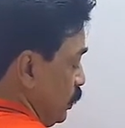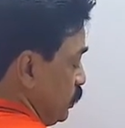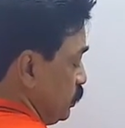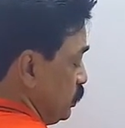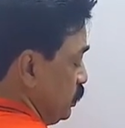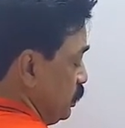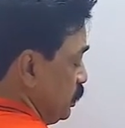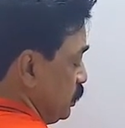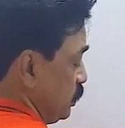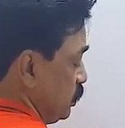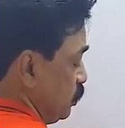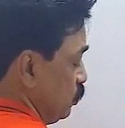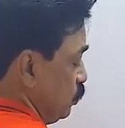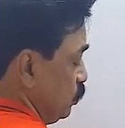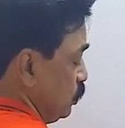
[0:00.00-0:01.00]
CH2
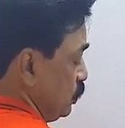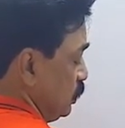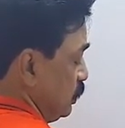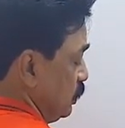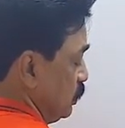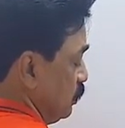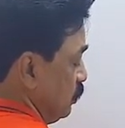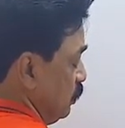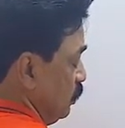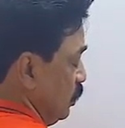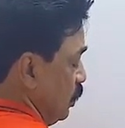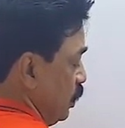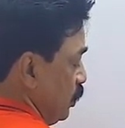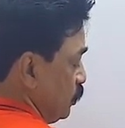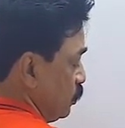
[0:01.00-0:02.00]
CH3.
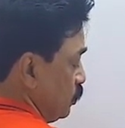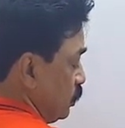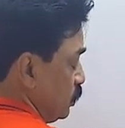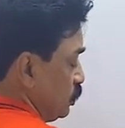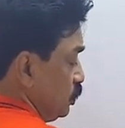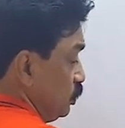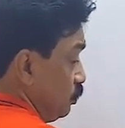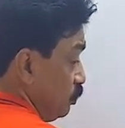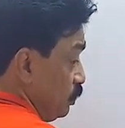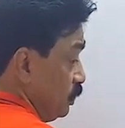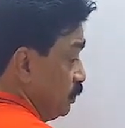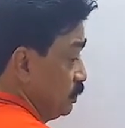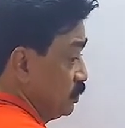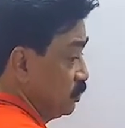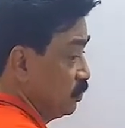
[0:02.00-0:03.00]
So the CO
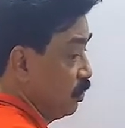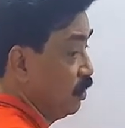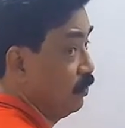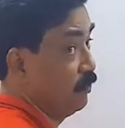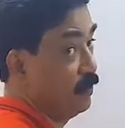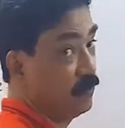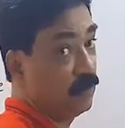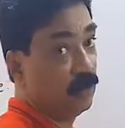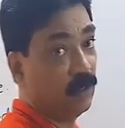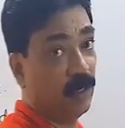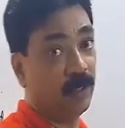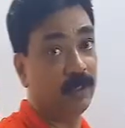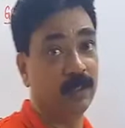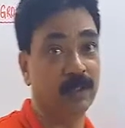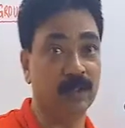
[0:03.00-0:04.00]
is always
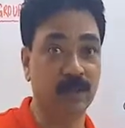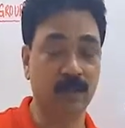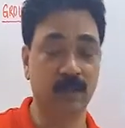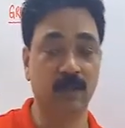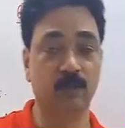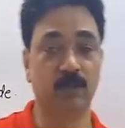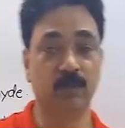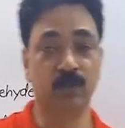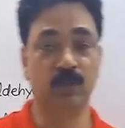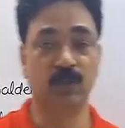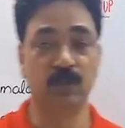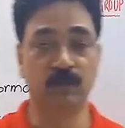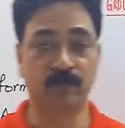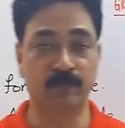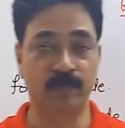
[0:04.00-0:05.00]
at the third
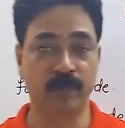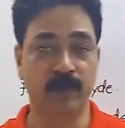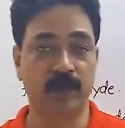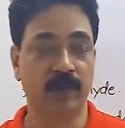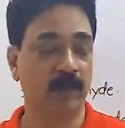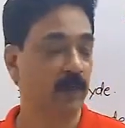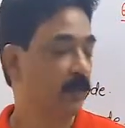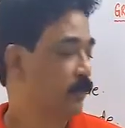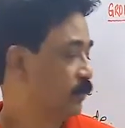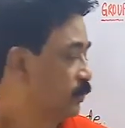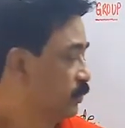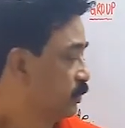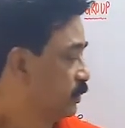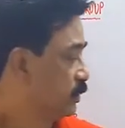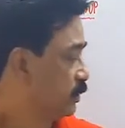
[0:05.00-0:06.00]
position. So
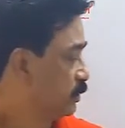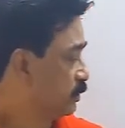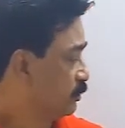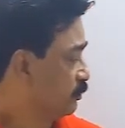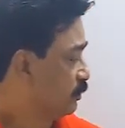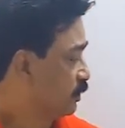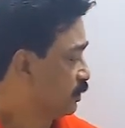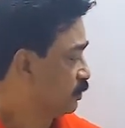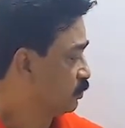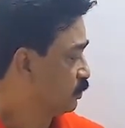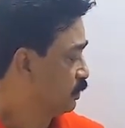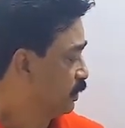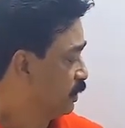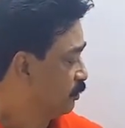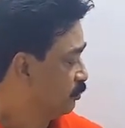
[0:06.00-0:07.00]
this is the way to
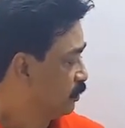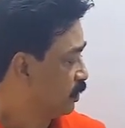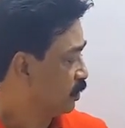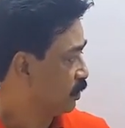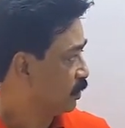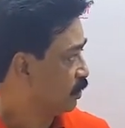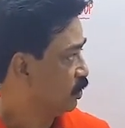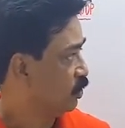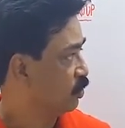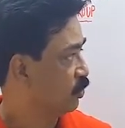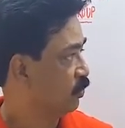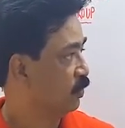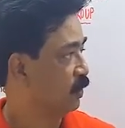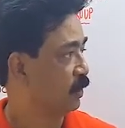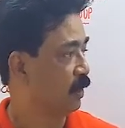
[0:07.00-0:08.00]
name the
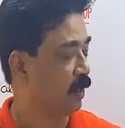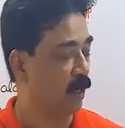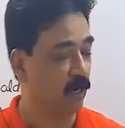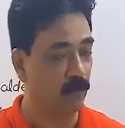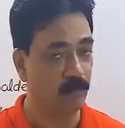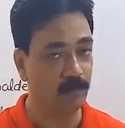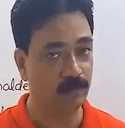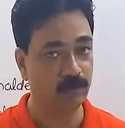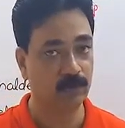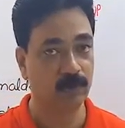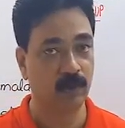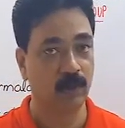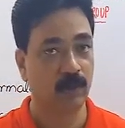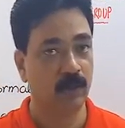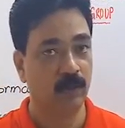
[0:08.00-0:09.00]
ketonic carbons.
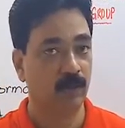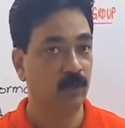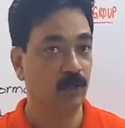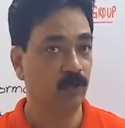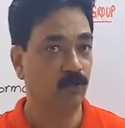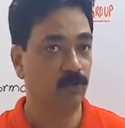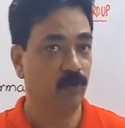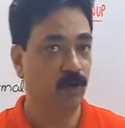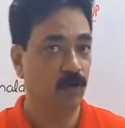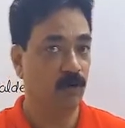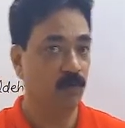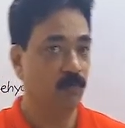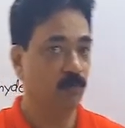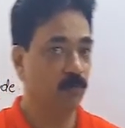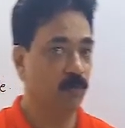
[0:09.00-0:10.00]
Did you
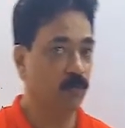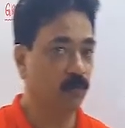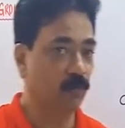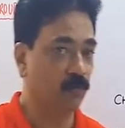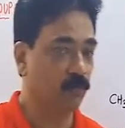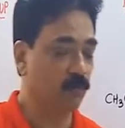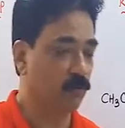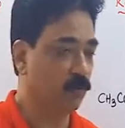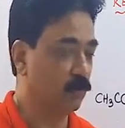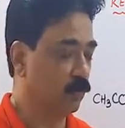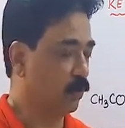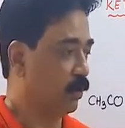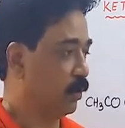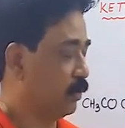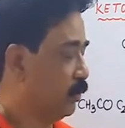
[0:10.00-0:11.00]
follow
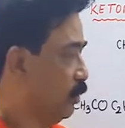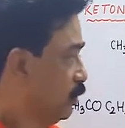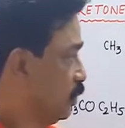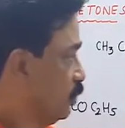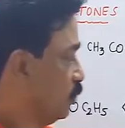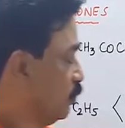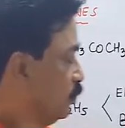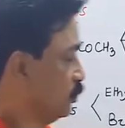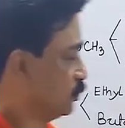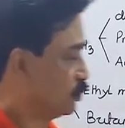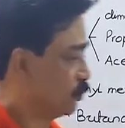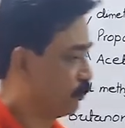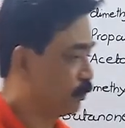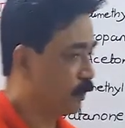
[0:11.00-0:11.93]
the ketones?